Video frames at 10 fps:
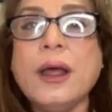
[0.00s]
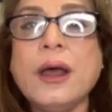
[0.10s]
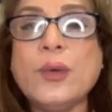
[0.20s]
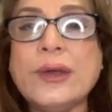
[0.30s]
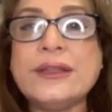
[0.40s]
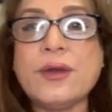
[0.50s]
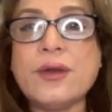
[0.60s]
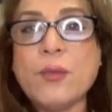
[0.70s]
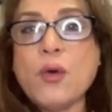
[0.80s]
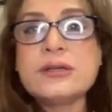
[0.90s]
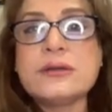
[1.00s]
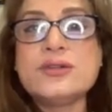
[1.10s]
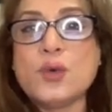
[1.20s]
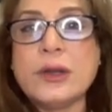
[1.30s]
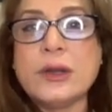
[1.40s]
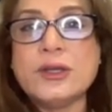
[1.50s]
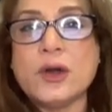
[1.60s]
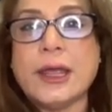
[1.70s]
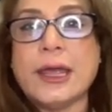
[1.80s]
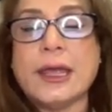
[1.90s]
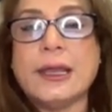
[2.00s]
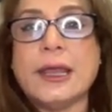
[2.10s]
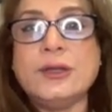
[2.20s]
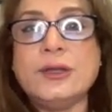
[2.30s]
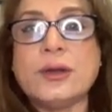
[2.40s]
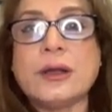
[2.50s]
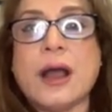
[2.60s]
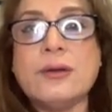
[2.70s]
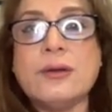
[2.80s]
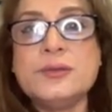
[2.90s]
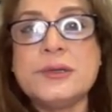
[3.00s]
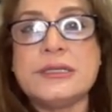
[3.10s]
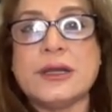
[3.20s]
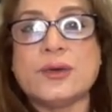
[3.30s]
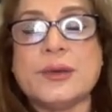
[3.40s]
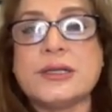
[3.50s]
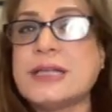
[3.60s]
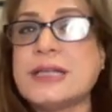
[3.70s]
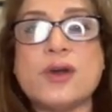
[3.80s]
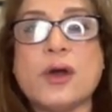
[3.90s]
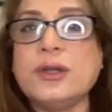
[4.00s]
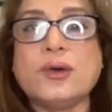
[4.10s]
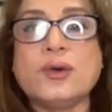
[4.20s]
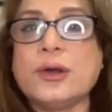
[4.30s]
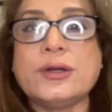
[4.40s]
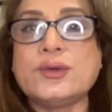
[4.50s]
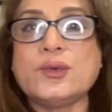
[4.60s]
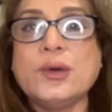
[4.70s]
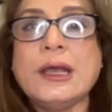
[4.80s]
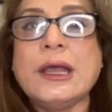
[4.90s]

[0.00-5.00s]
with the remote control in your hand, and you're a couch potato because that's all you're going to do.